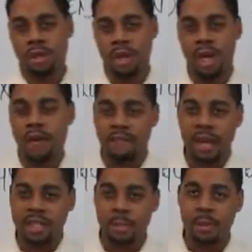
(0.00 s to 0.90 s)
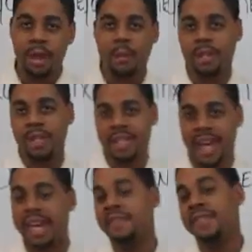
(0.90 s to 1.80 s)
Okay? Everybody's coming back with these
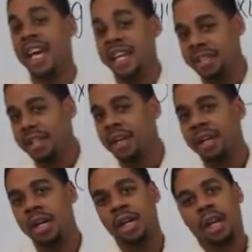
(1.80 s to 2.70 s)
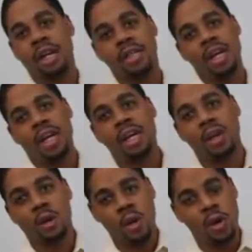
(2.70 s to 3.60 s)
negative tests. Okay? Saying that they're
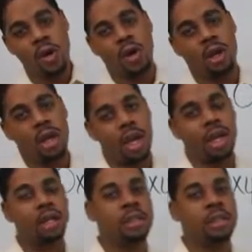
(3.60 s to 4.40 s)
cured. Okay?